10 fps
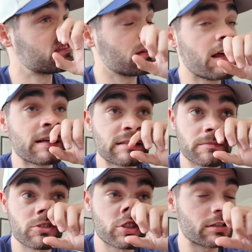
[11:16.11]
the last
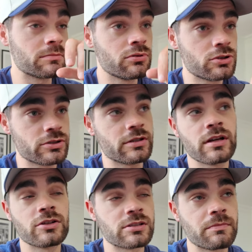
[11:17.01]
time you tried to push it,
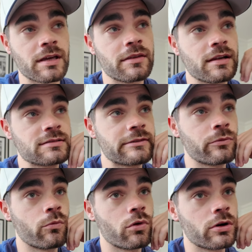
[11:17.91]
it just made things
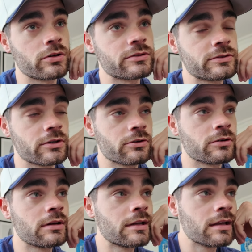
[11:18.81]
even worse.
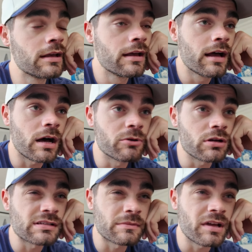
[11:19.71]
So I'll be
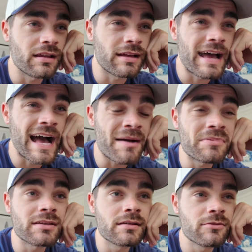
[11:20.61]
honest, I'm not
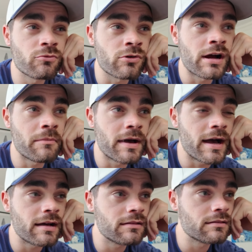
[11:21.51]
happy where I'm
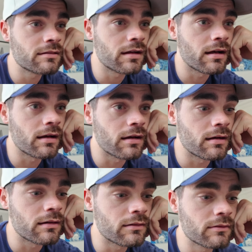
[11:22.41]
at
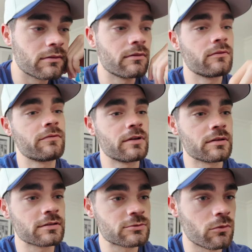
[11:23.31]

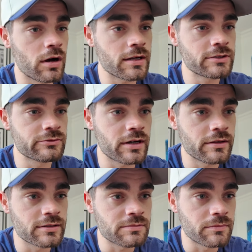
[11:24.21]
fitness wise right
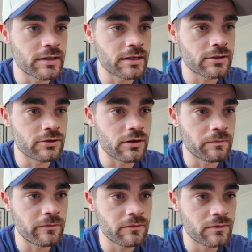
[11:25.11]
this minute. You know,
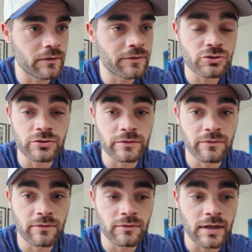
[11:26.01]
I'm officially
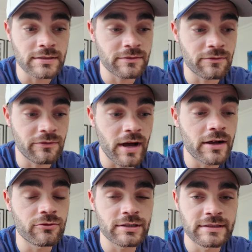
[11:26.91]
less than
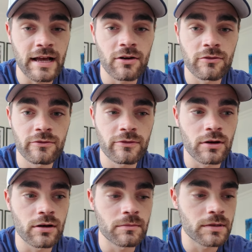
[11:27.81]
5 weeks out
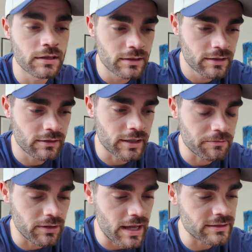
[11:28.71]
from
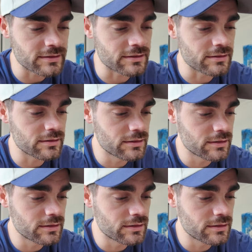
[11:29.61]
Lake Placid,